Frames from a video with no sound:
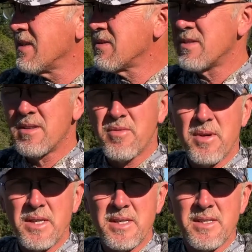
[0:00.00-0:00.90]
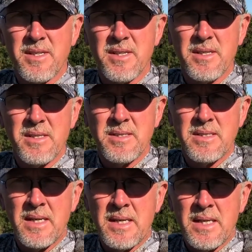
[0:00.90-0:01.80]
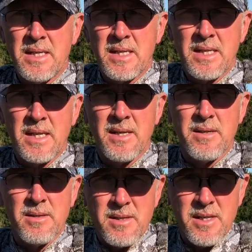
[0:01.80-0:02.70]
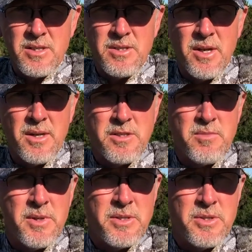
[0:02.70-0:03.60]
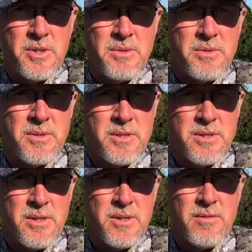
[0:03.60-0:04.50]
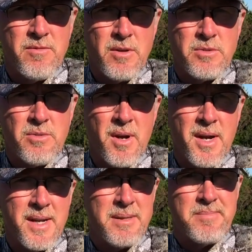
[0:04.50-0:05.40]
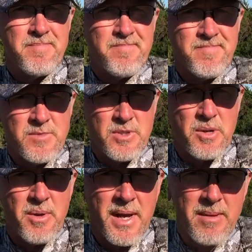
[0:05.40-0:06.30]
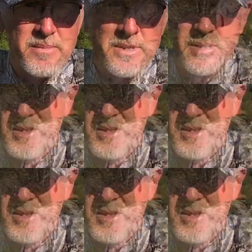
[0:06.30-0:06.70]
and see if we can get a shot at Splits Jr. this year. First try and see what happens.